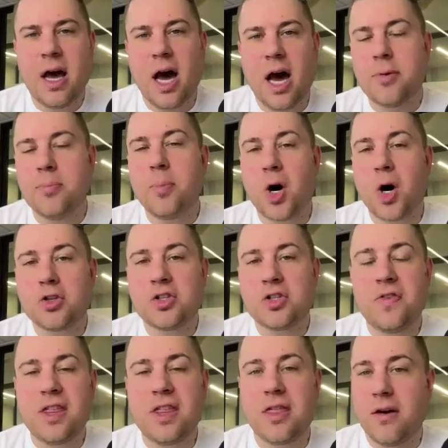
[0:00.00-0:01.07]
on March
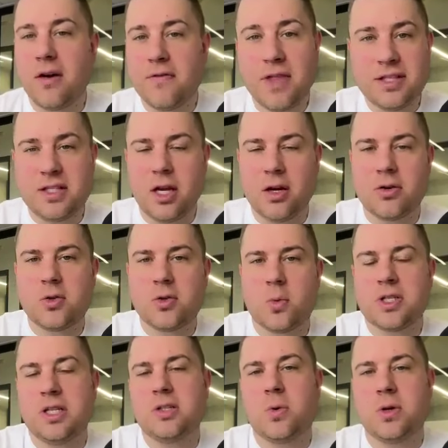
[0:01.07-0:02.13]
5th of this year,
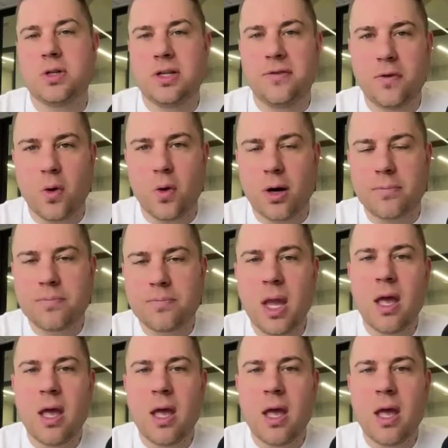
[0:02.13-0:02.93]
2024.